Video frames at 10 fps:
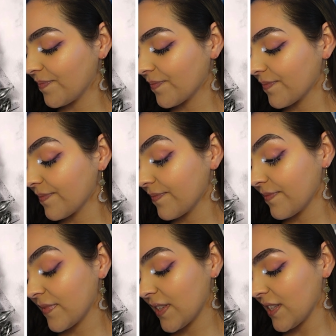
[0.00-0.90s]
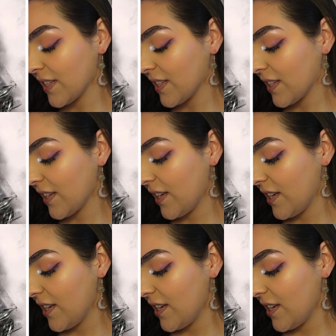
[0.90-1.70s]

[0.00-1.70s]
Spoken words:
Nothing is said.